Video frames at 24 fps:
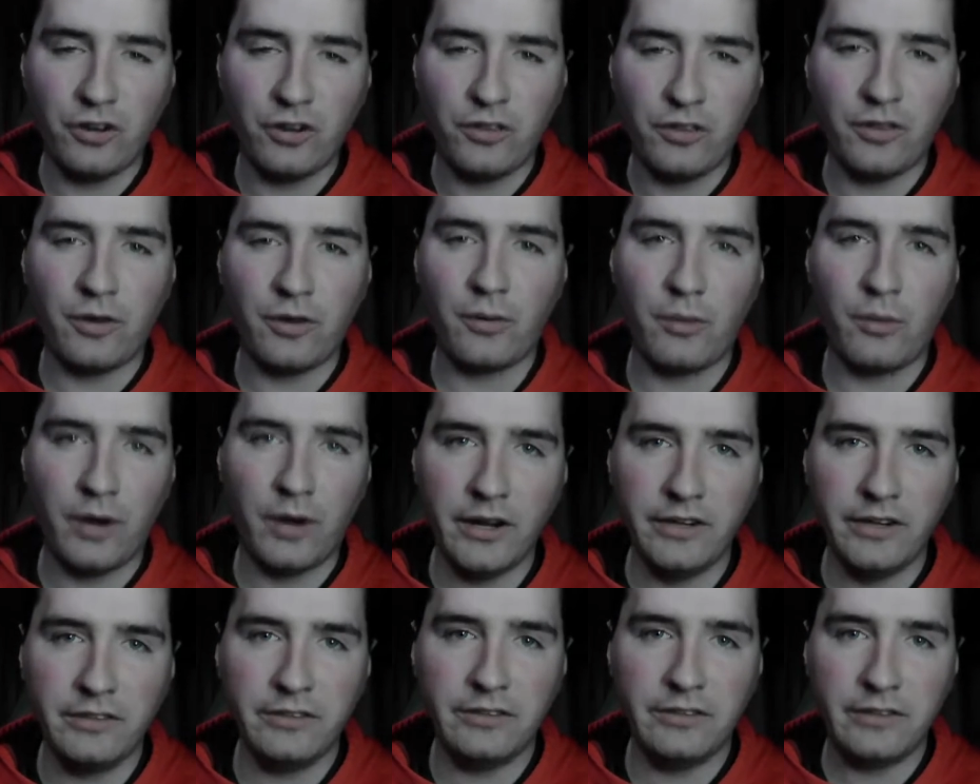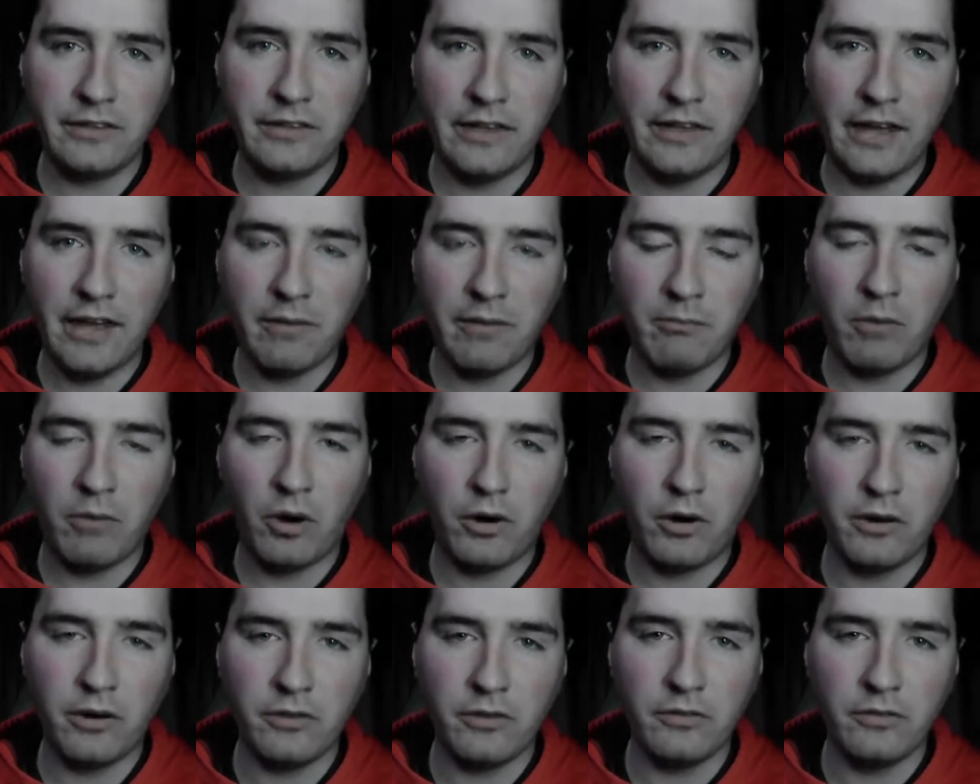the race at
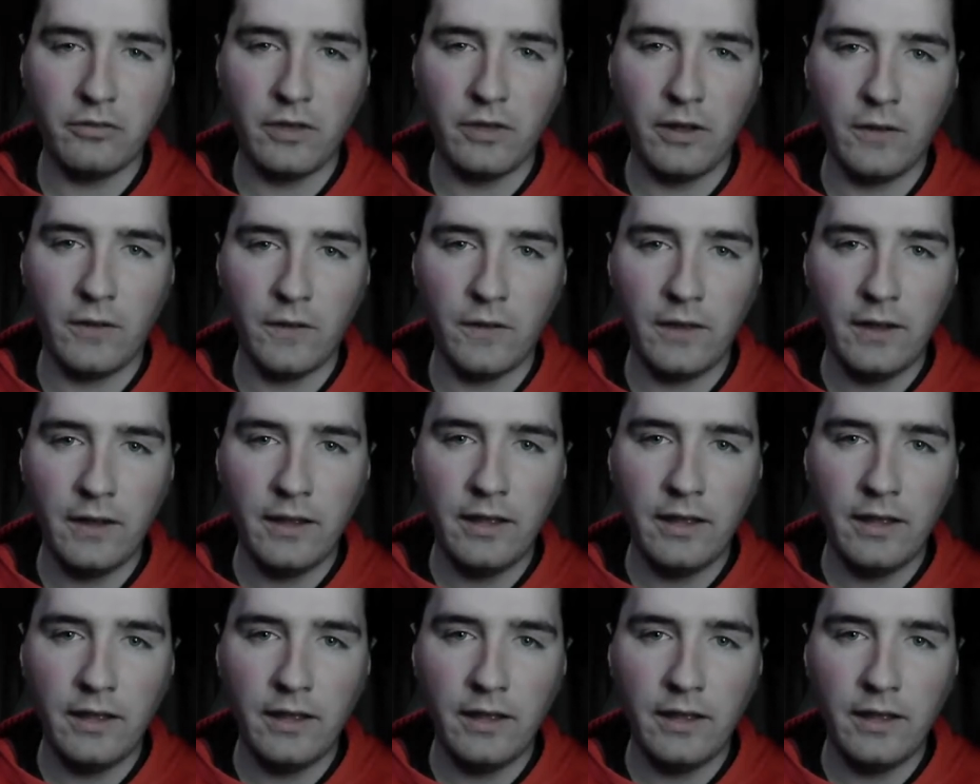Martinsville?